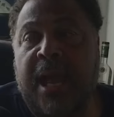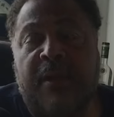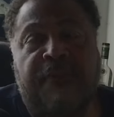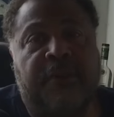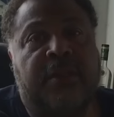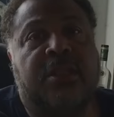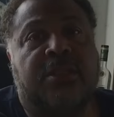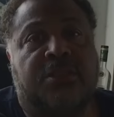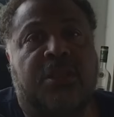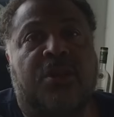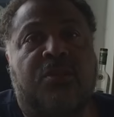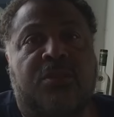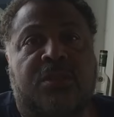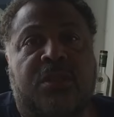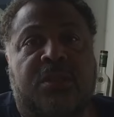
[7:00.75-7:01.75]
at the
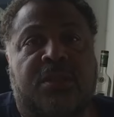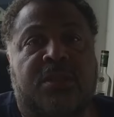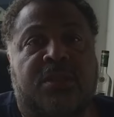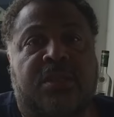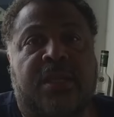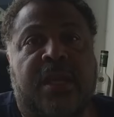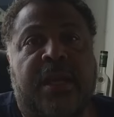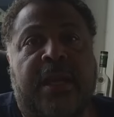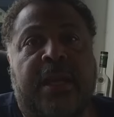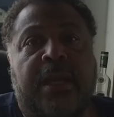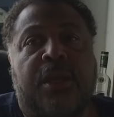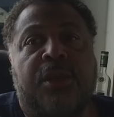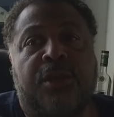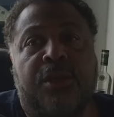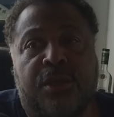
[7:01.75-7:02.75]
Joneses and
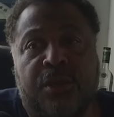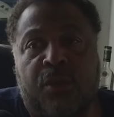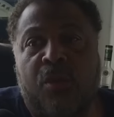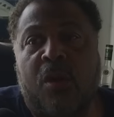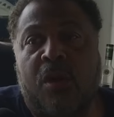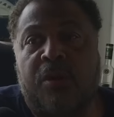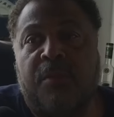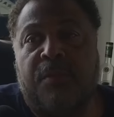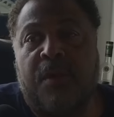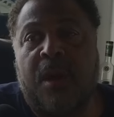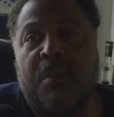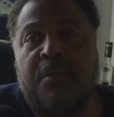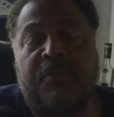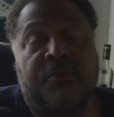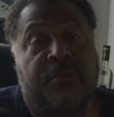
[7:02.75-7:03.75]
say, you are the
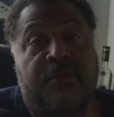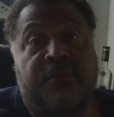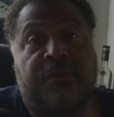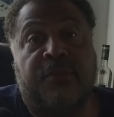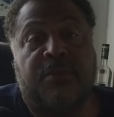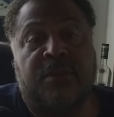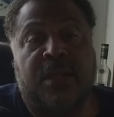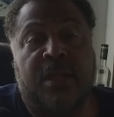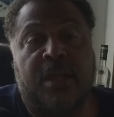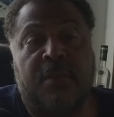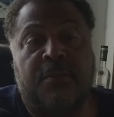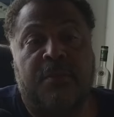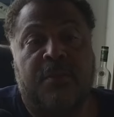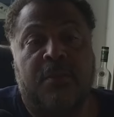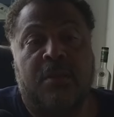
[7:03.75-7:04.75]
problem for the first
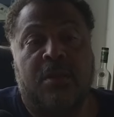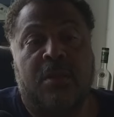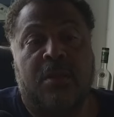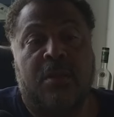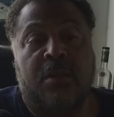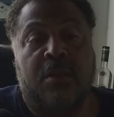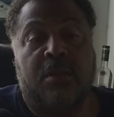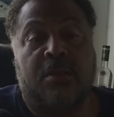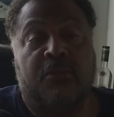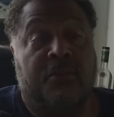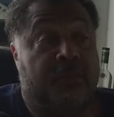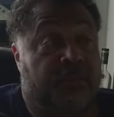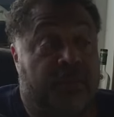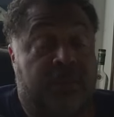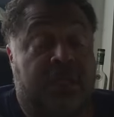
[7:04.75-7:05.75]
time. For
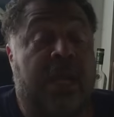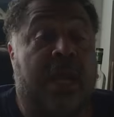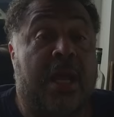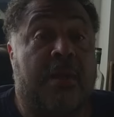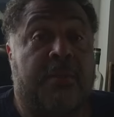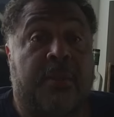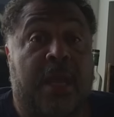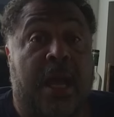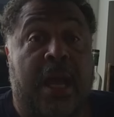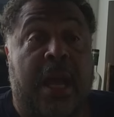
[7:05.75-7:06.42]
the first time. I, I